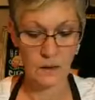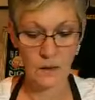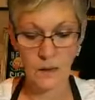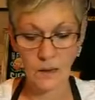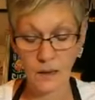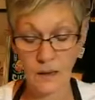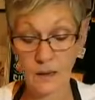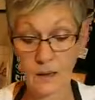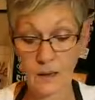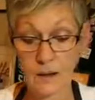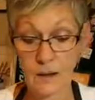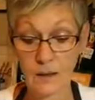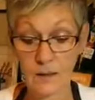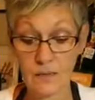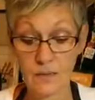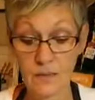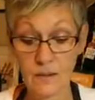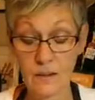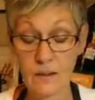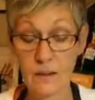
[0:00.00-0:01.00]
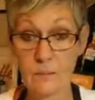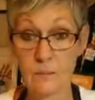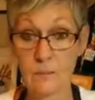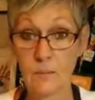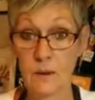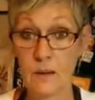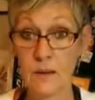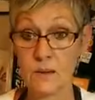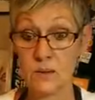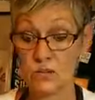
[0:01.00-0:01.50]
And I think I
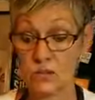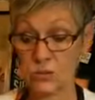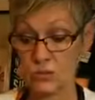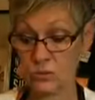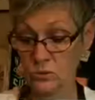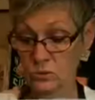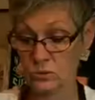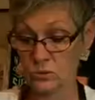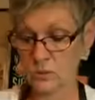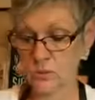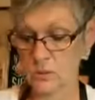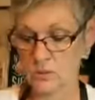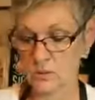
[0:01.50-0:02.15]
might do